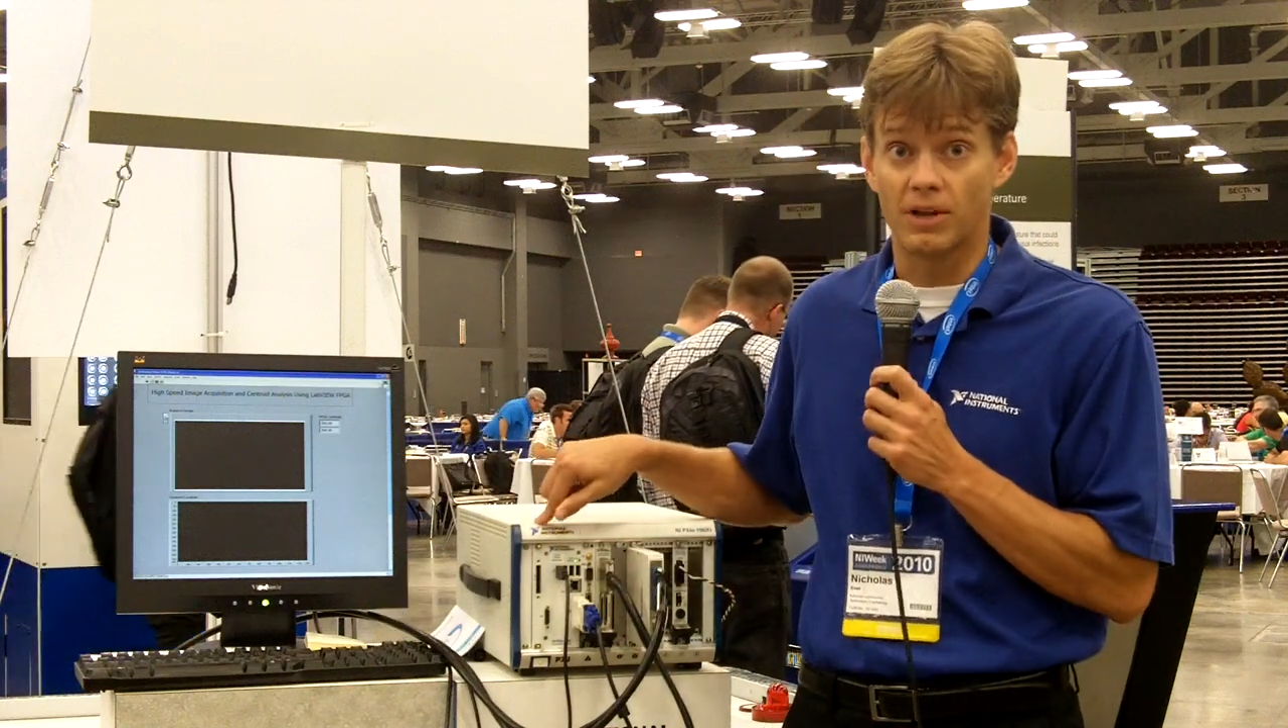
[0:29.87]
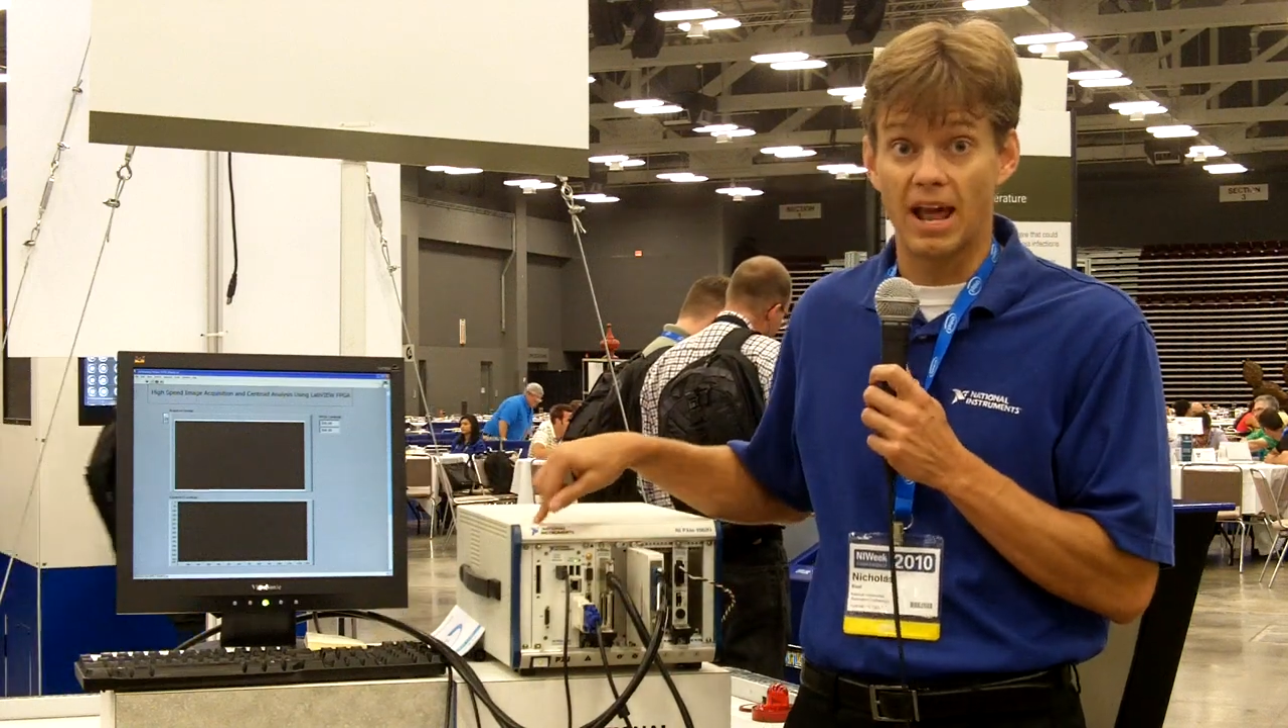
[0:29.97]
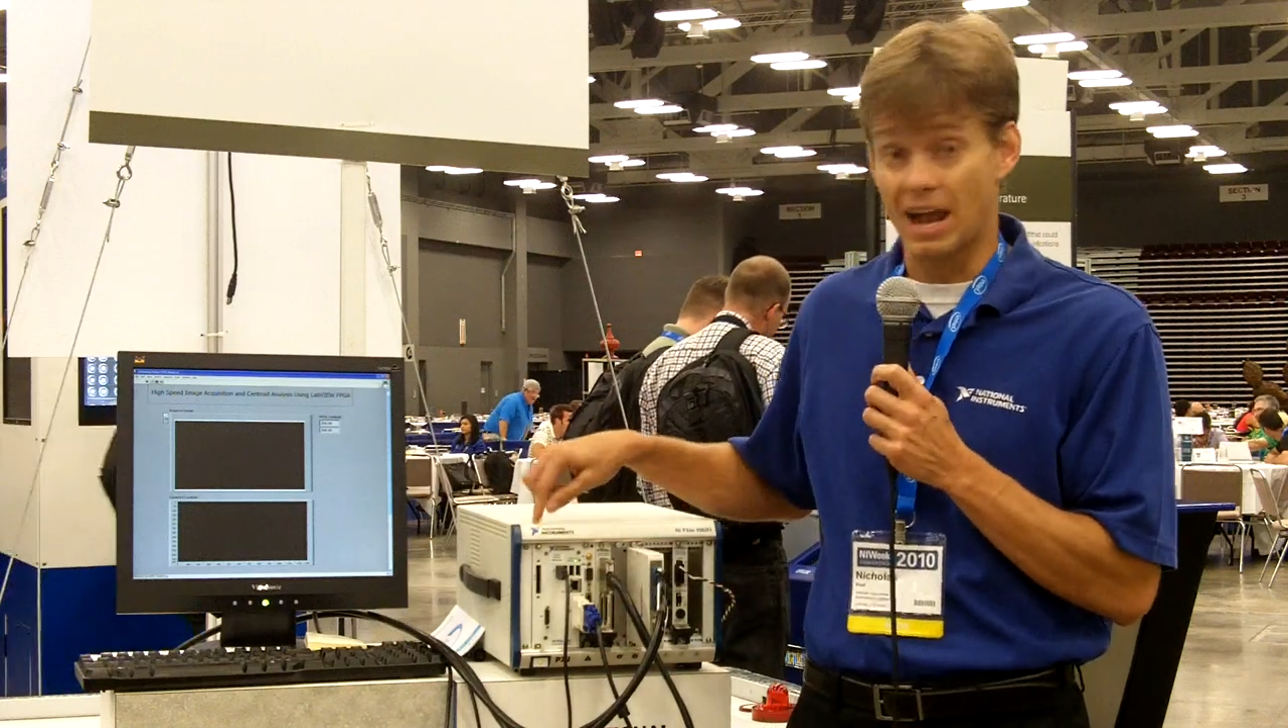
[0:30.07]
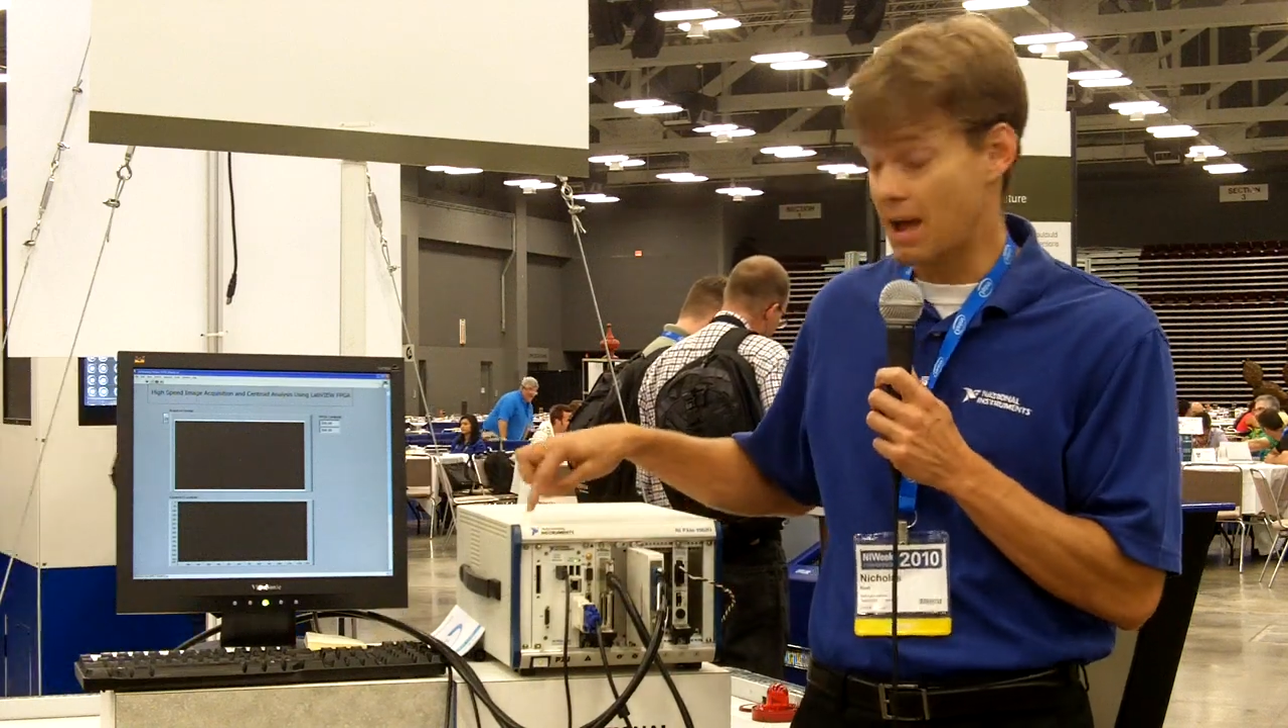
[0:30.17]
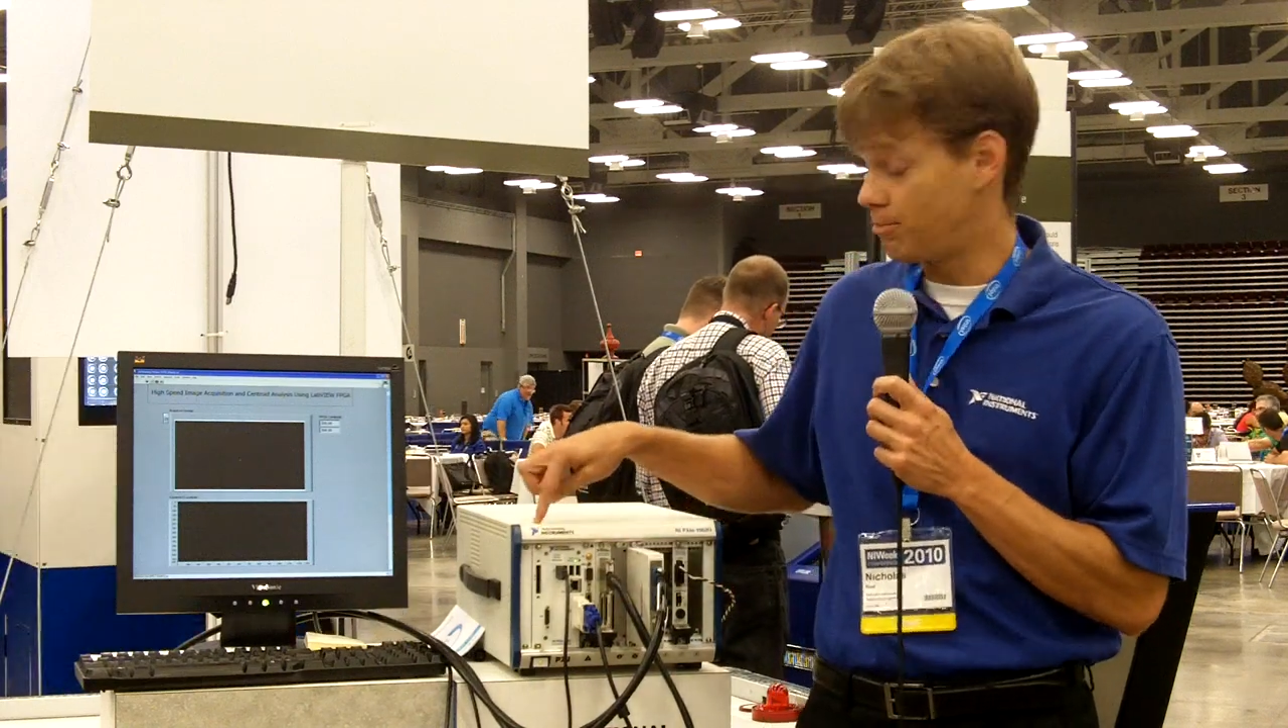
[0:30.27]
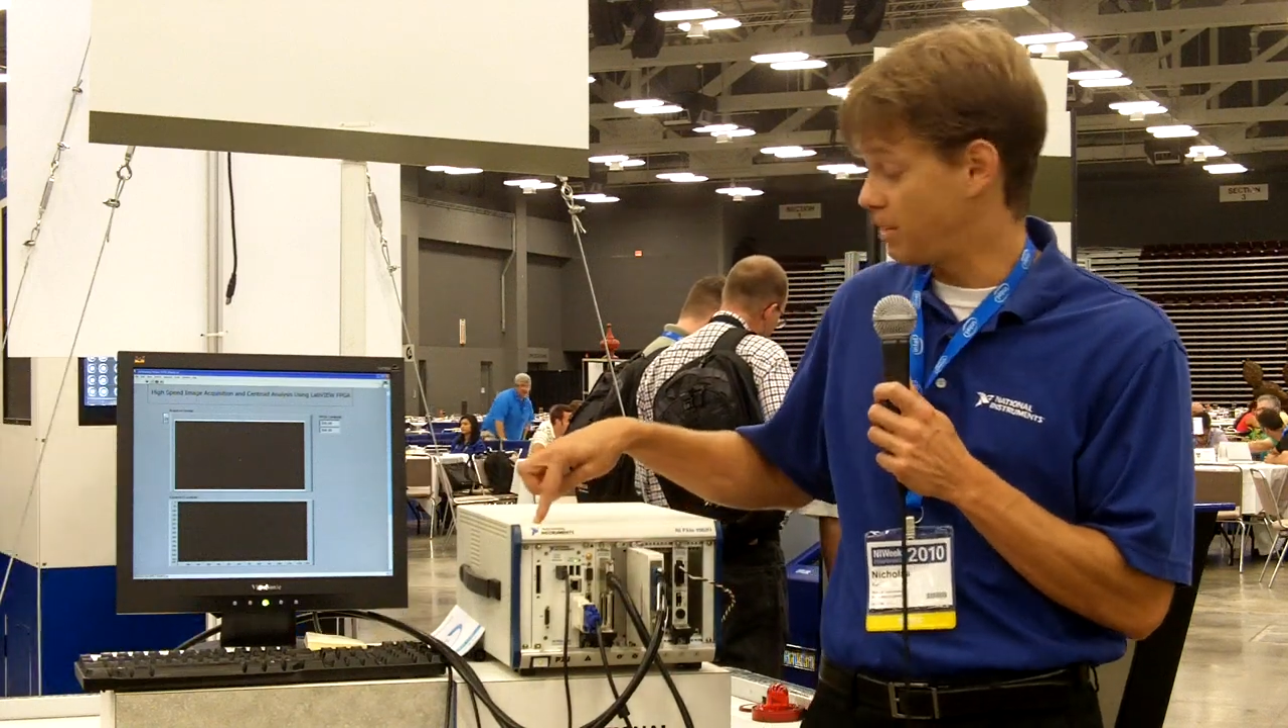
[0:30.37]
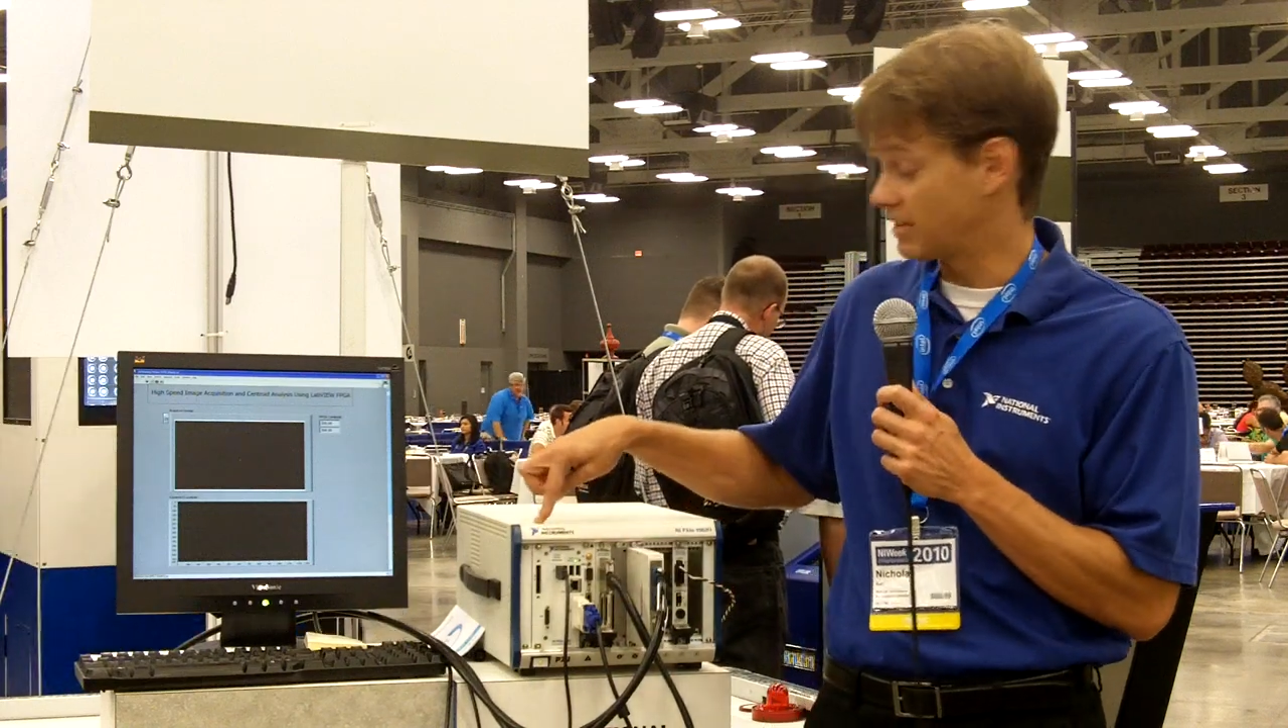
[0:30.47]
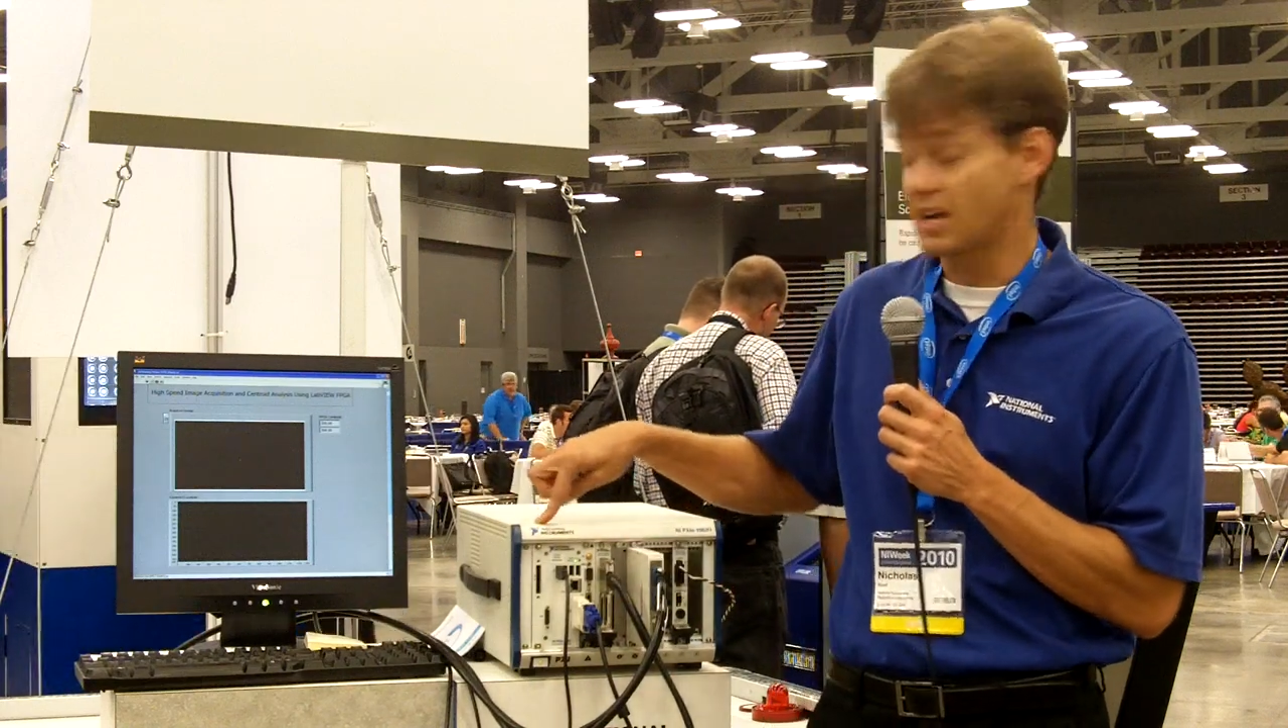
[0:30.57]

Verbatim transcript: an NIPXI